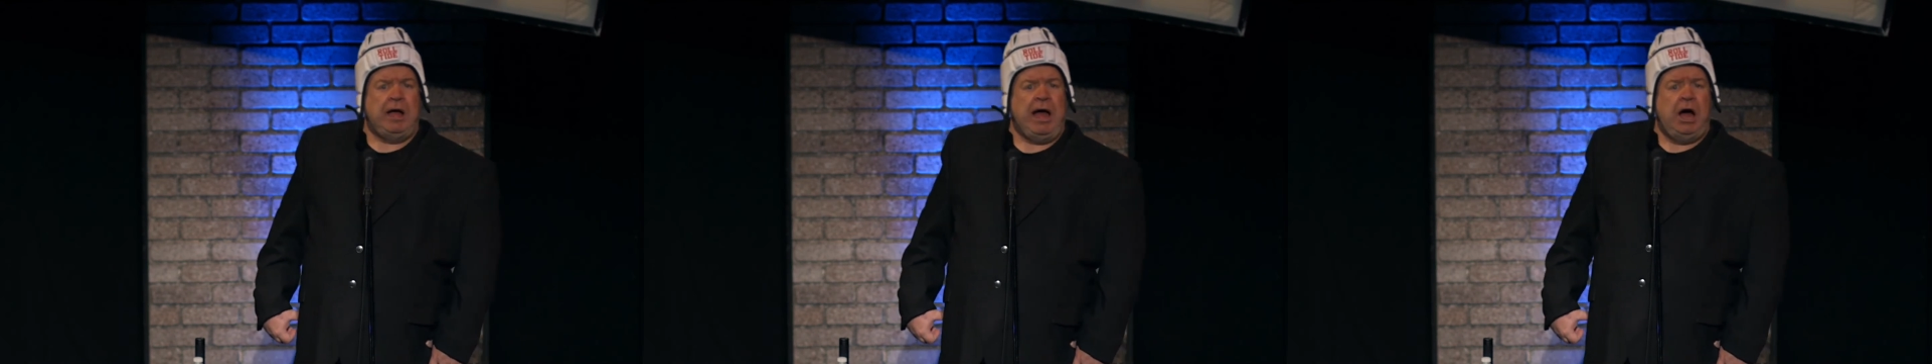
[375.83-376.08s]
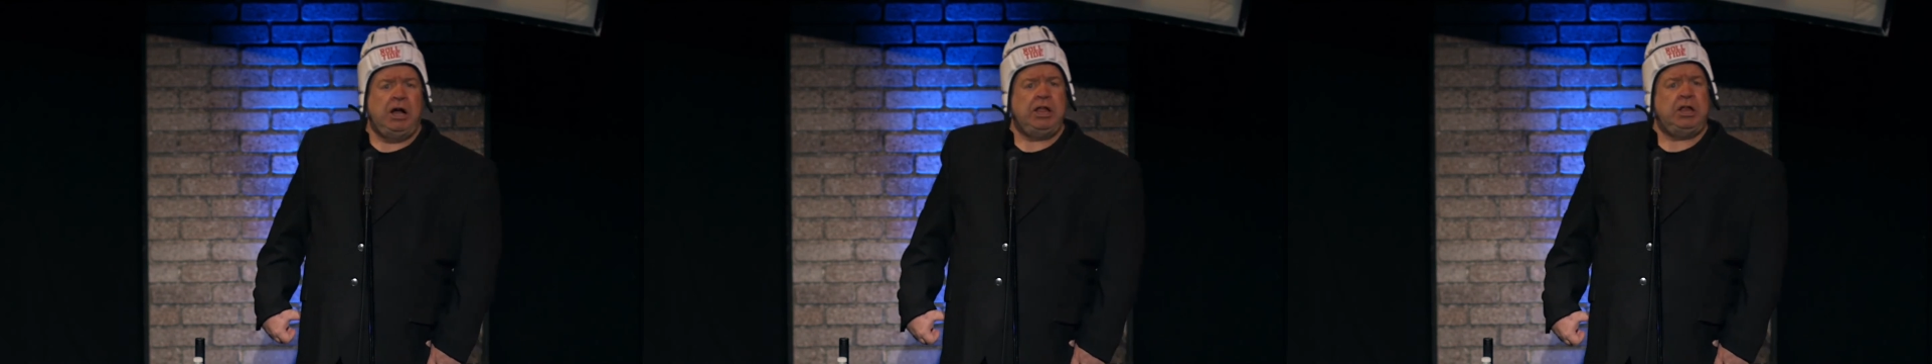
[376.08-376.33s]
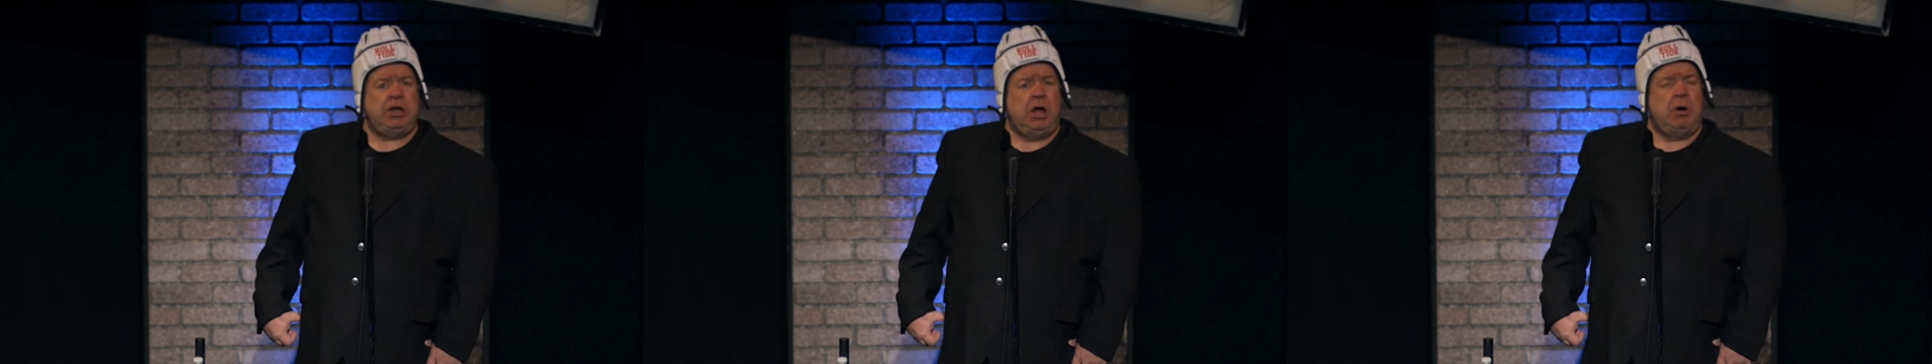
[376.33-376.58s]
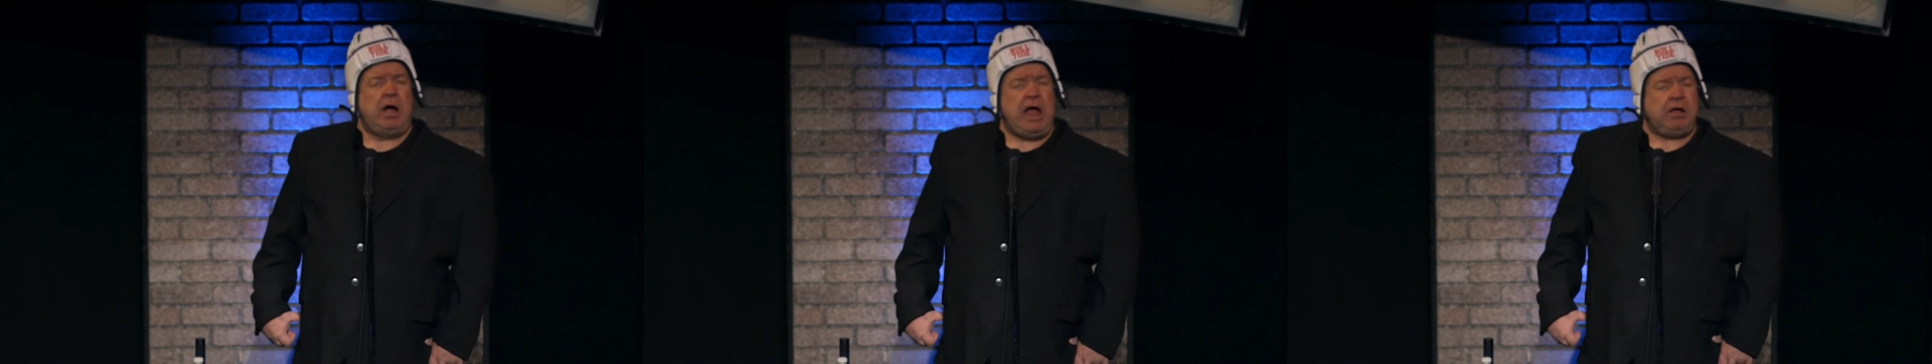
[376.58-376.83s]
But I don't even
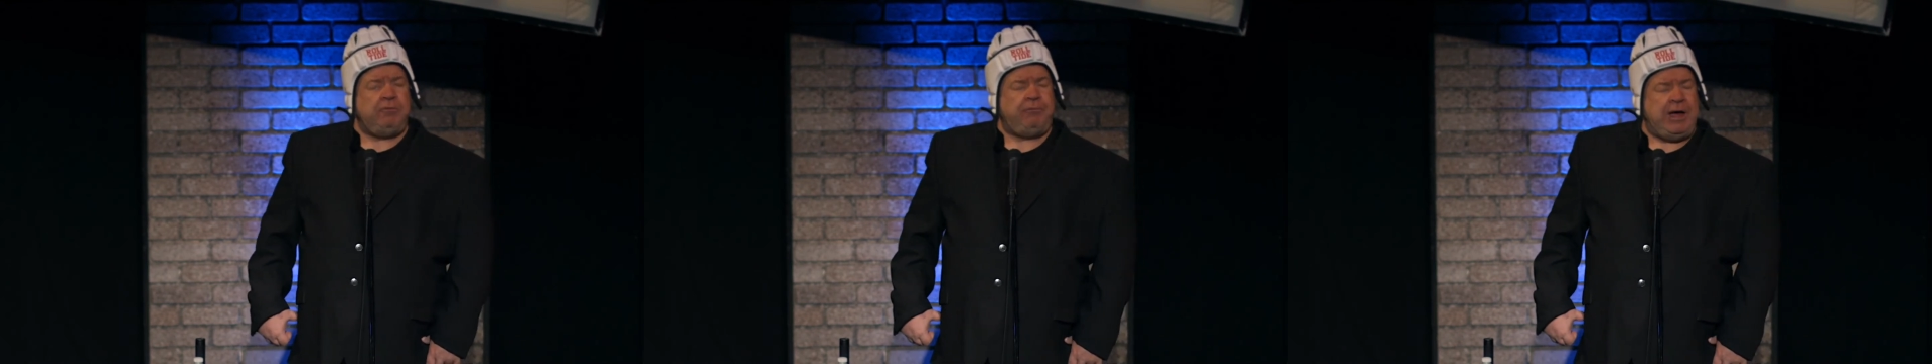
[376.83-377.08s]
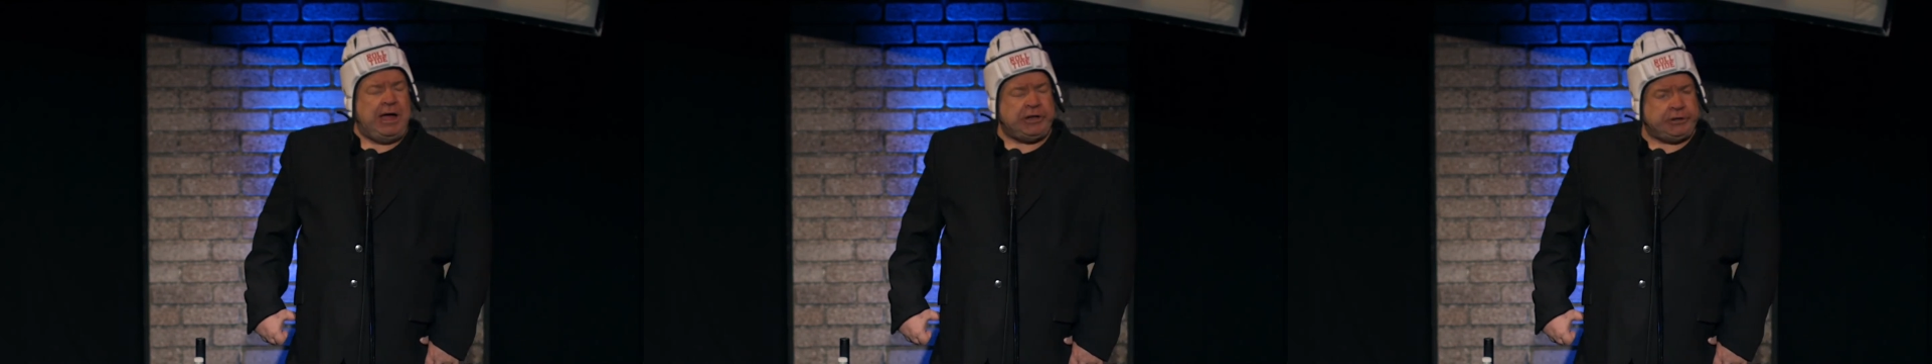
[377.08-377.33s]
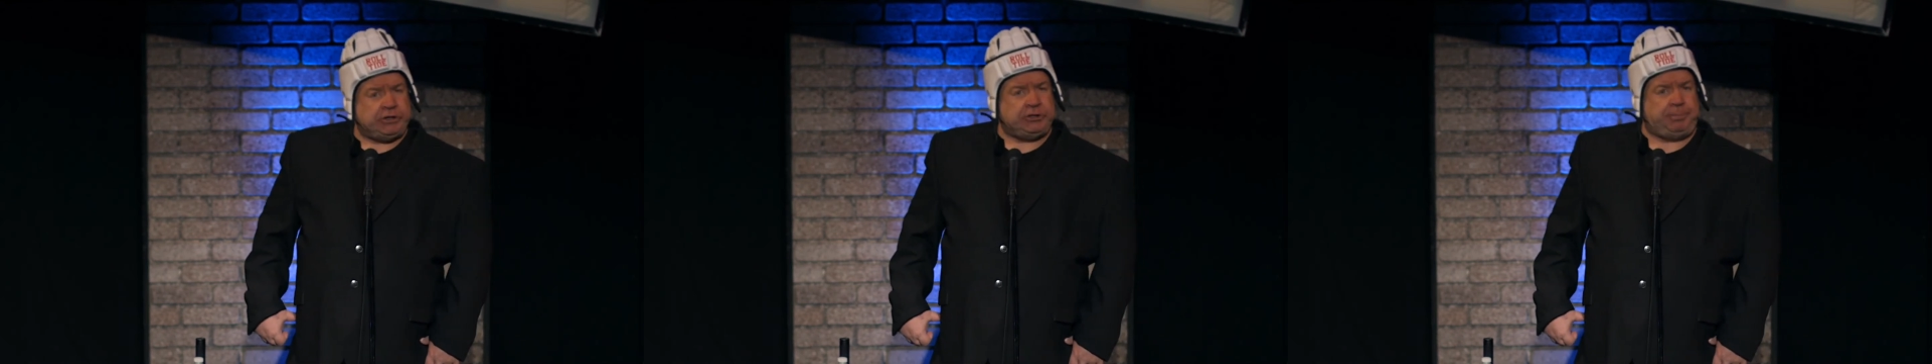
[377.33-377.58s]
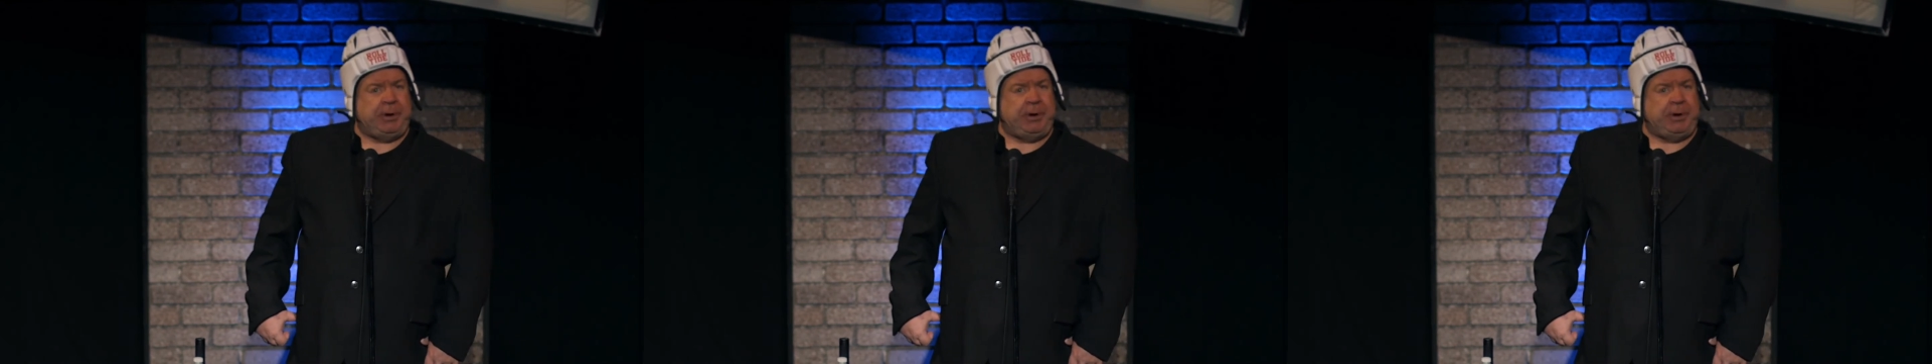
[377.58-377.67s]
know where I can find such